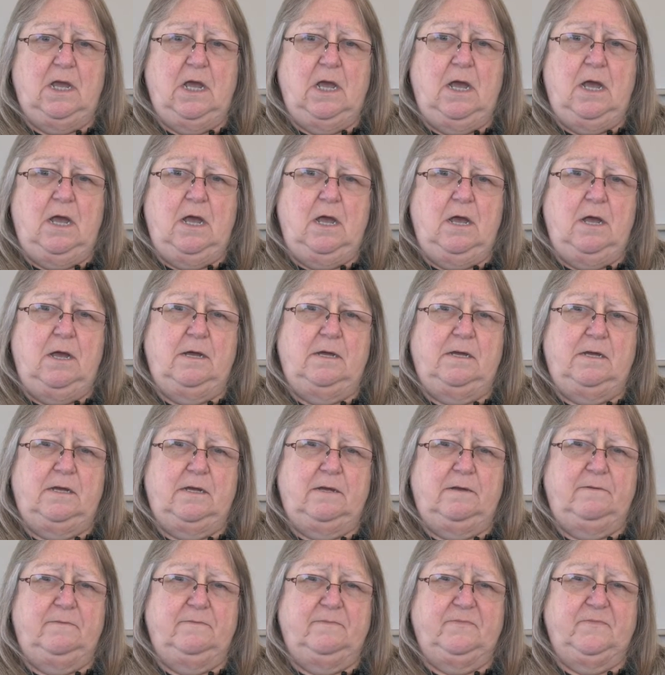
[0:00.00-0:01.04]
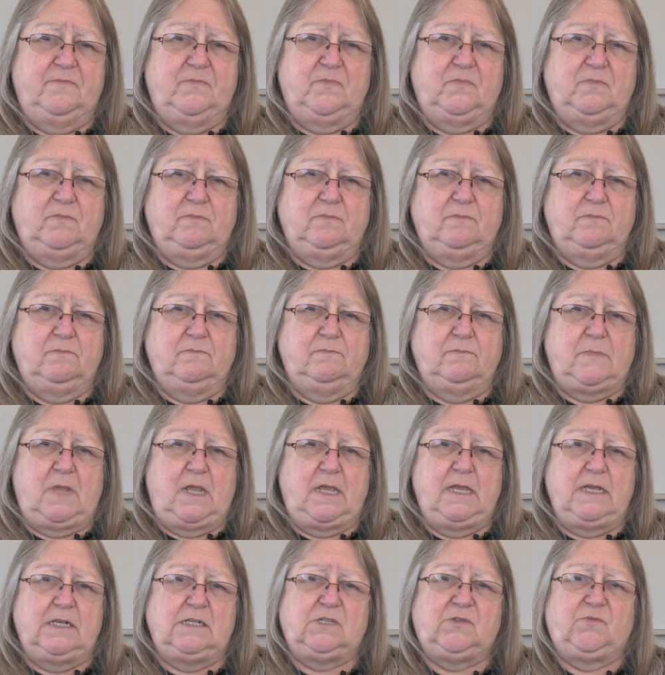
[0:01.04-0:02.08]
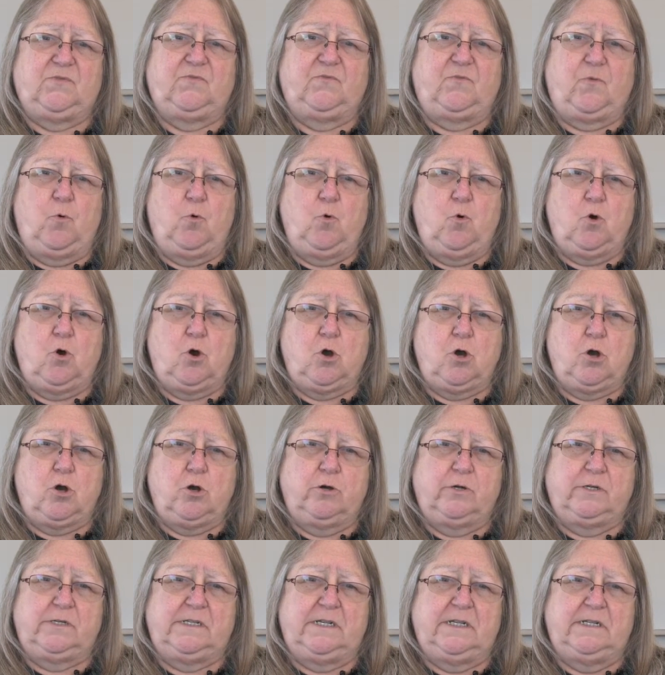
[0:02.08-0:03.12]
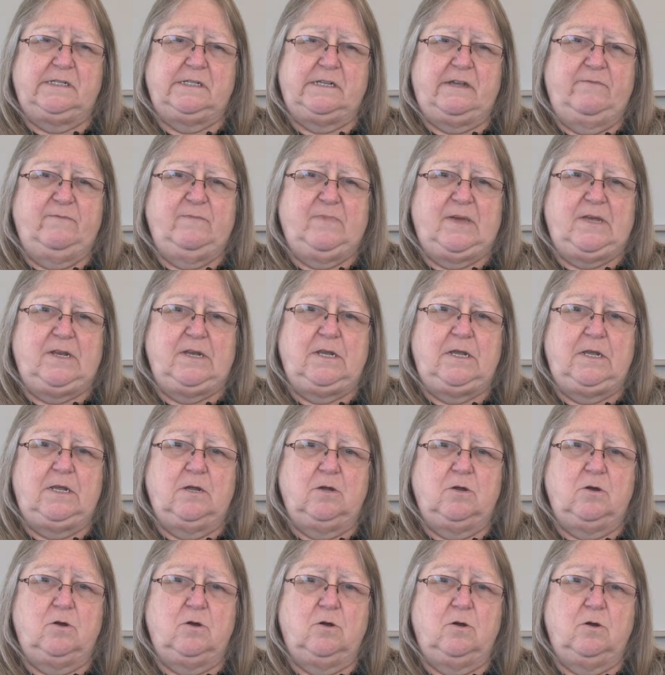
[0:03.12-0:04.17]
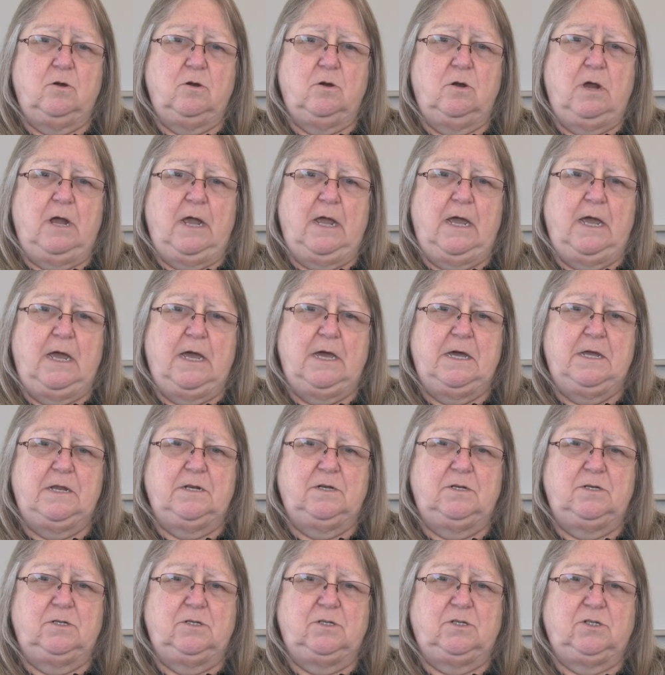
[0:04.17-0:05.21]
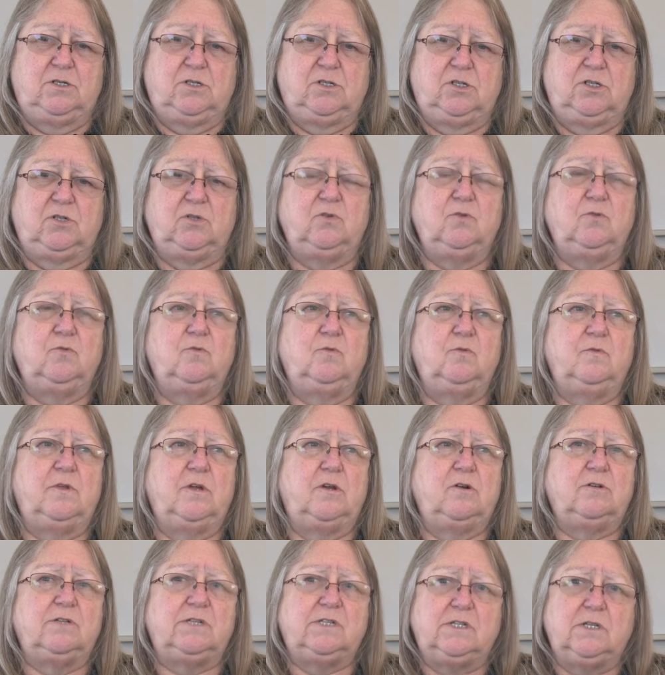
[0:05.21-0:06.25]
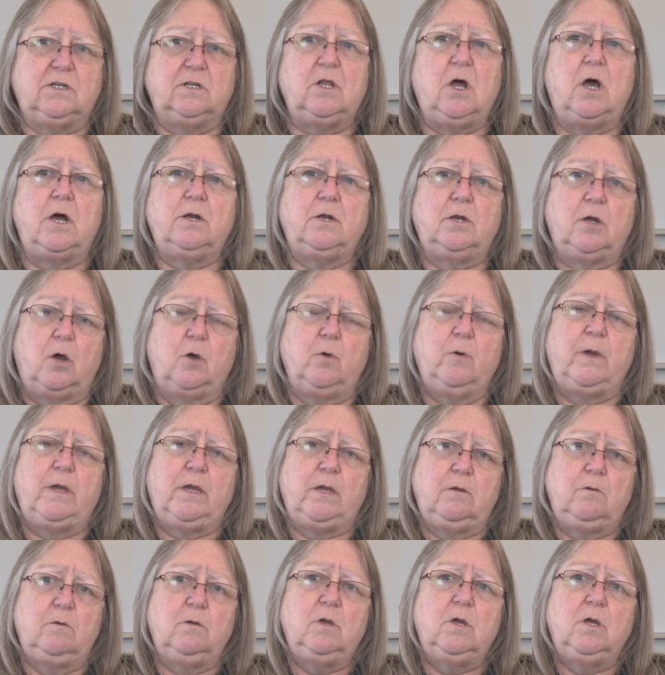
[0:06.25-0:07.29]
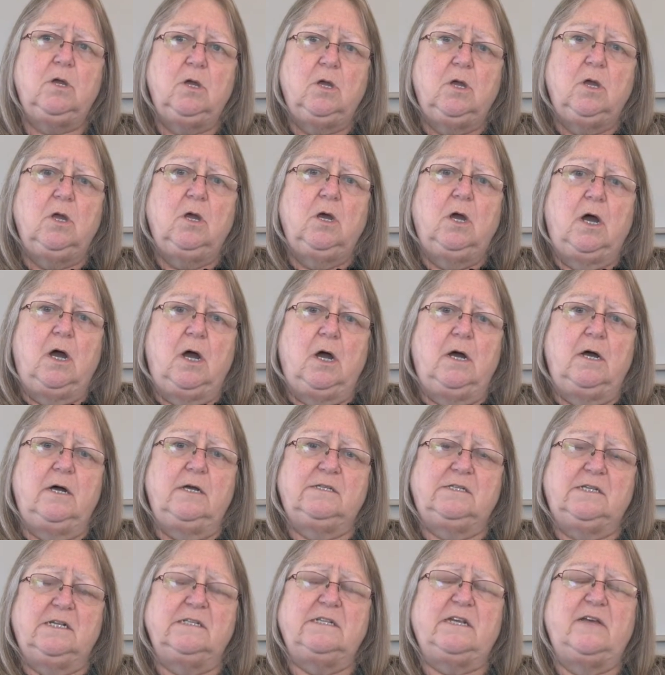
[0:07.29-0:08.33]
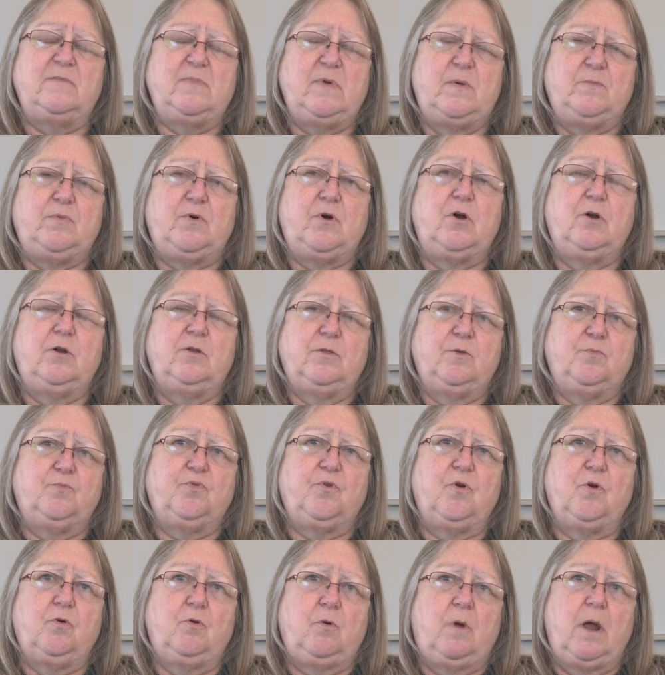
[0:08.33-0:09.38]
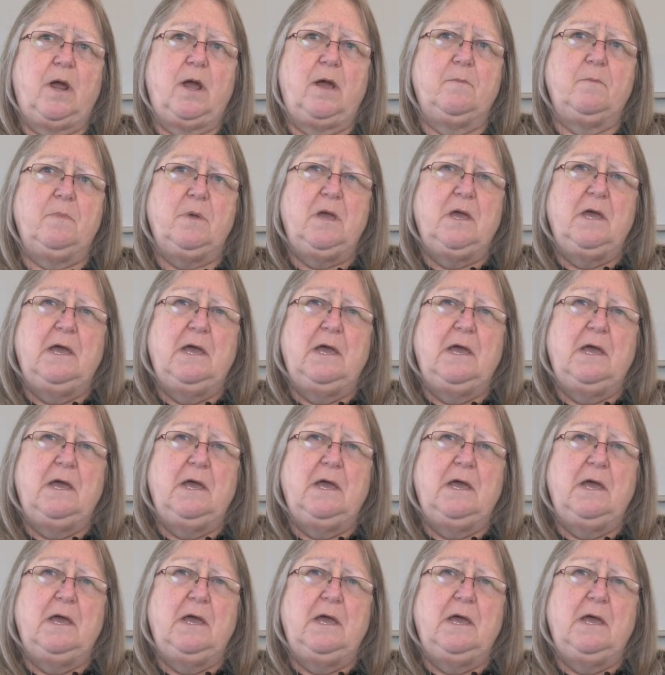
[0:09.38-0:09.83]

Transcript: I guess 4 since I've been here, and 2 that are still ongoing since I've been part of the program.